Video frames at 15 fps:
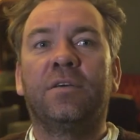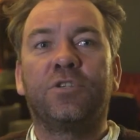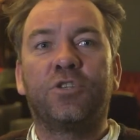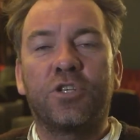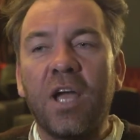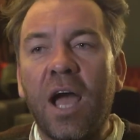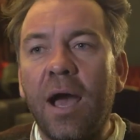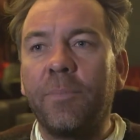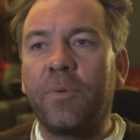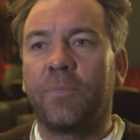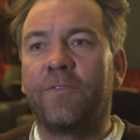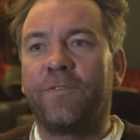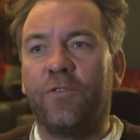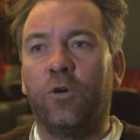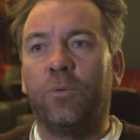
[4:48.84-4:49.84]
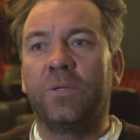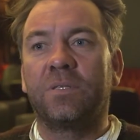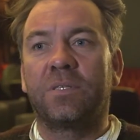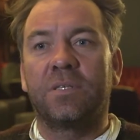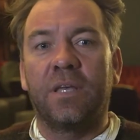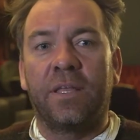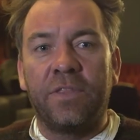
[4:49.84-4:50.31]
charming
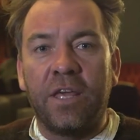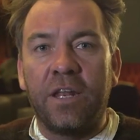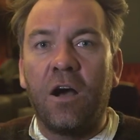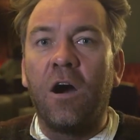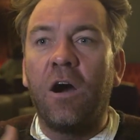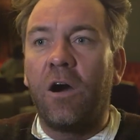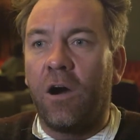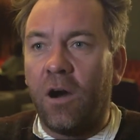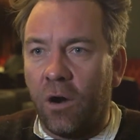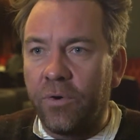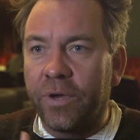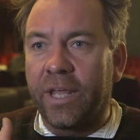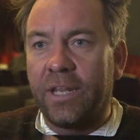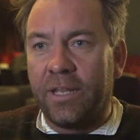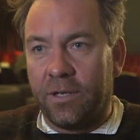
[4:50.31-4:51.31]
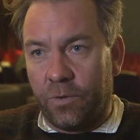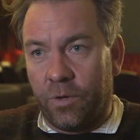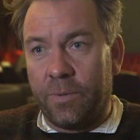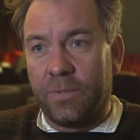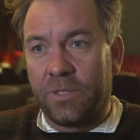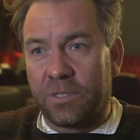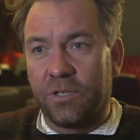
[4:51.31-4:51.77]
performance, and then I'll get into
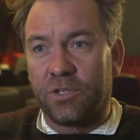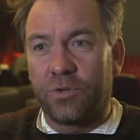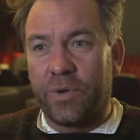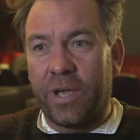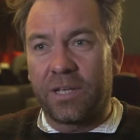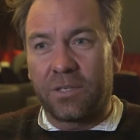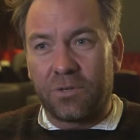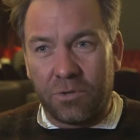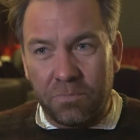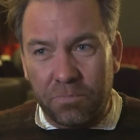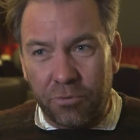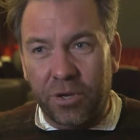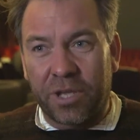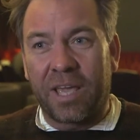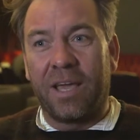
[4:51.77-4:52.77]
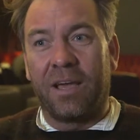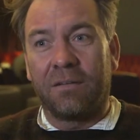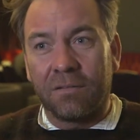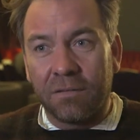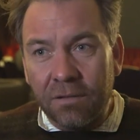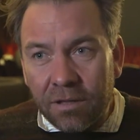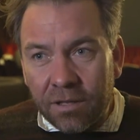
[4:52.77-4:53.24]
him as the director and bring out
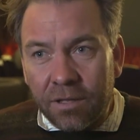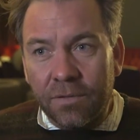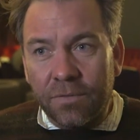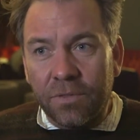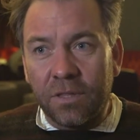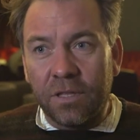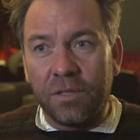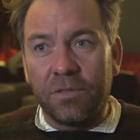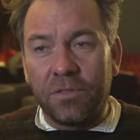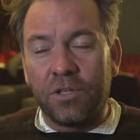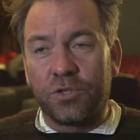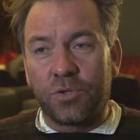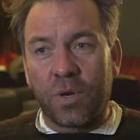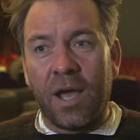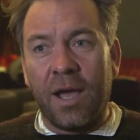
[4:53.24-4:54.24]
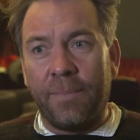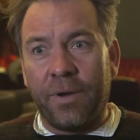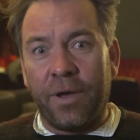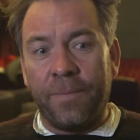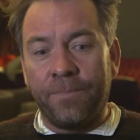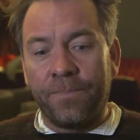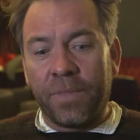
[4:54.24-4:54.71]
the
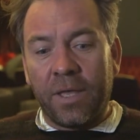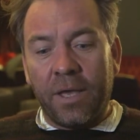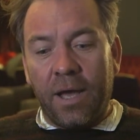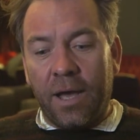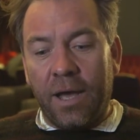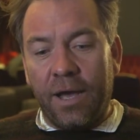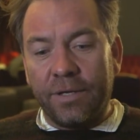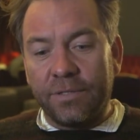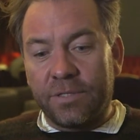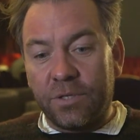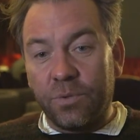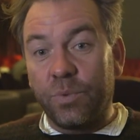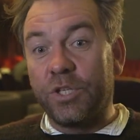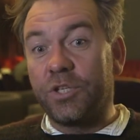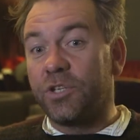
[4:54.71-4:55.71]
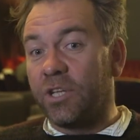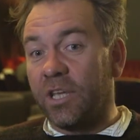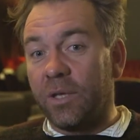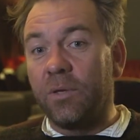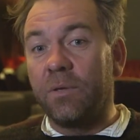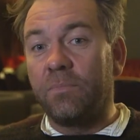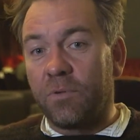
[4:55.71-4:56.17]
drama, to which
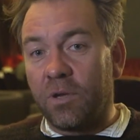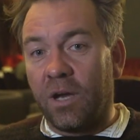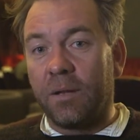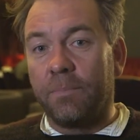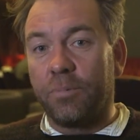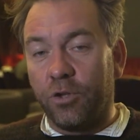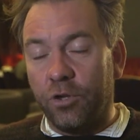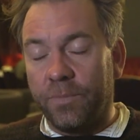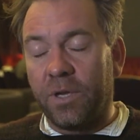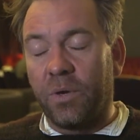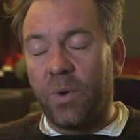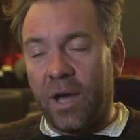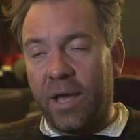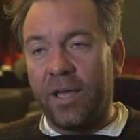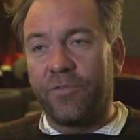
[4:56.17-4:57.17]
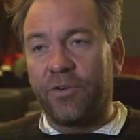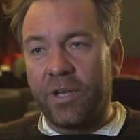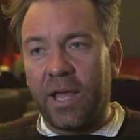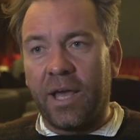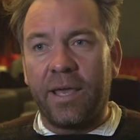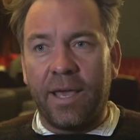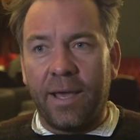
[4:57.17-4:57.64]
he kind of blew me away every
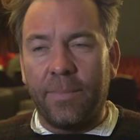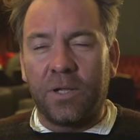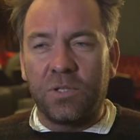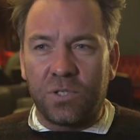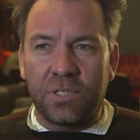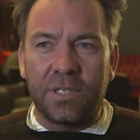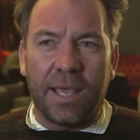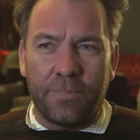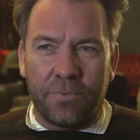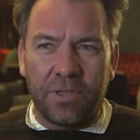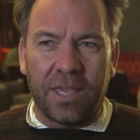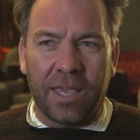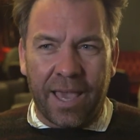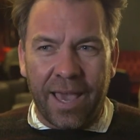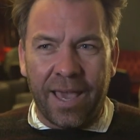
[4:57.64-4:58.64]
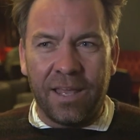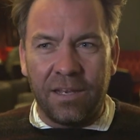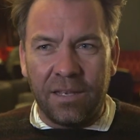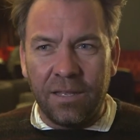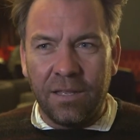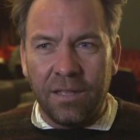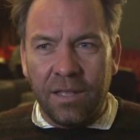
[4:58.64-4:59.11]
day how much depth he had.
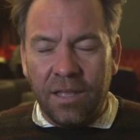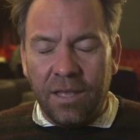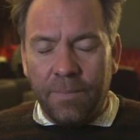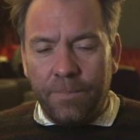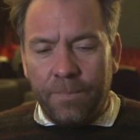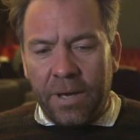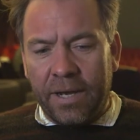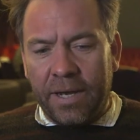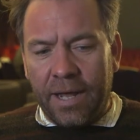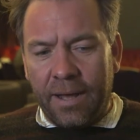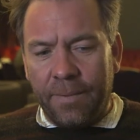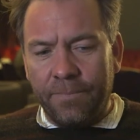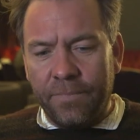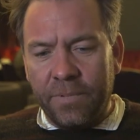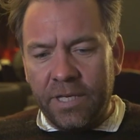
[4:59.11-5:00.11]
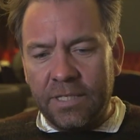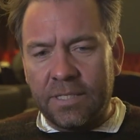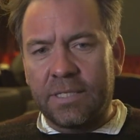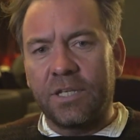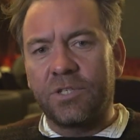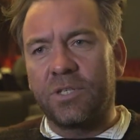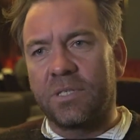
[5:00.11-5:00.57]
But he's
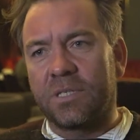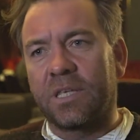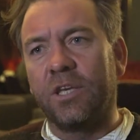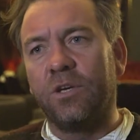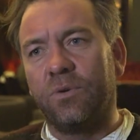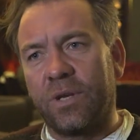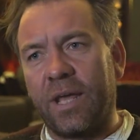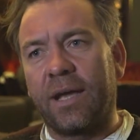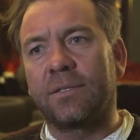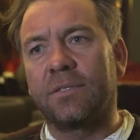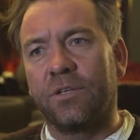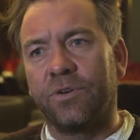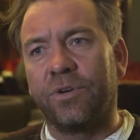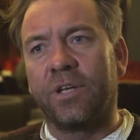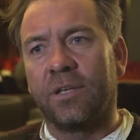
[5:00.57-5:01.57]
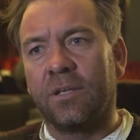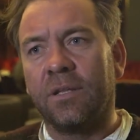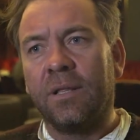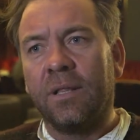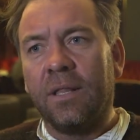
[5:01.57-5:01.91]
such a skilled actor, and